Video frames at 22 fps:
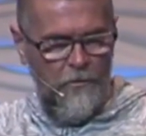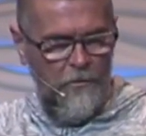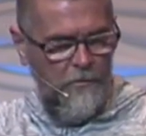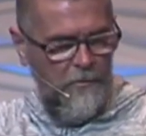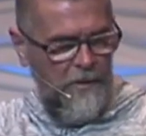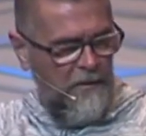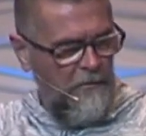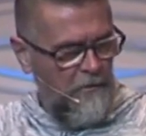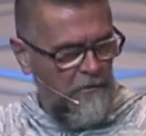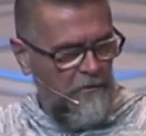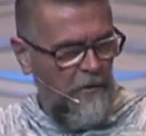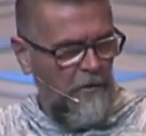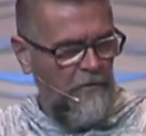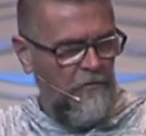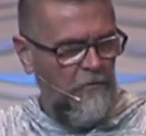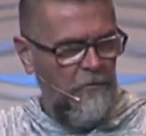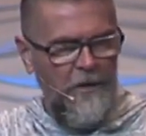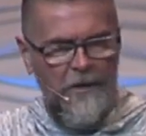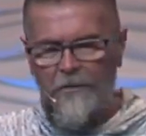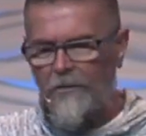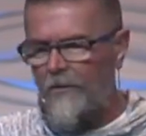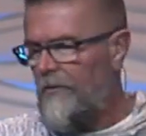The Bible
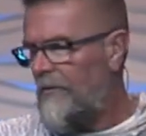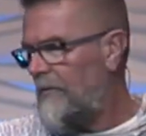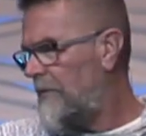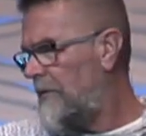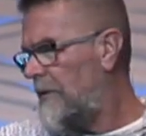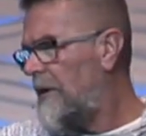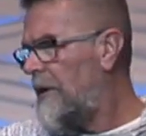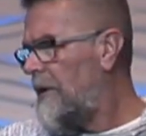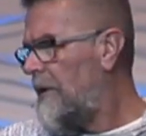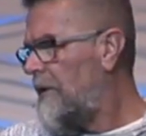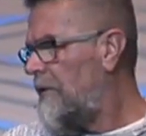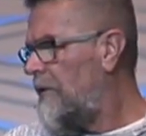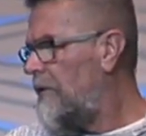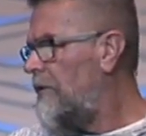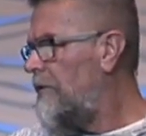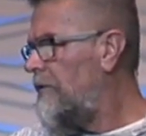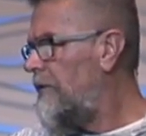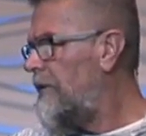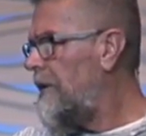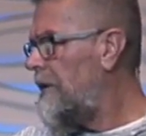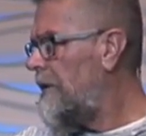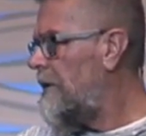talks about this
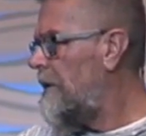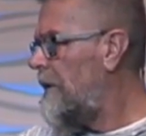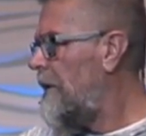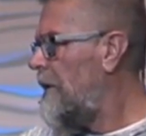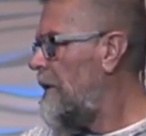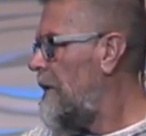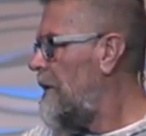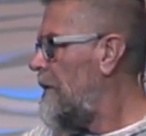using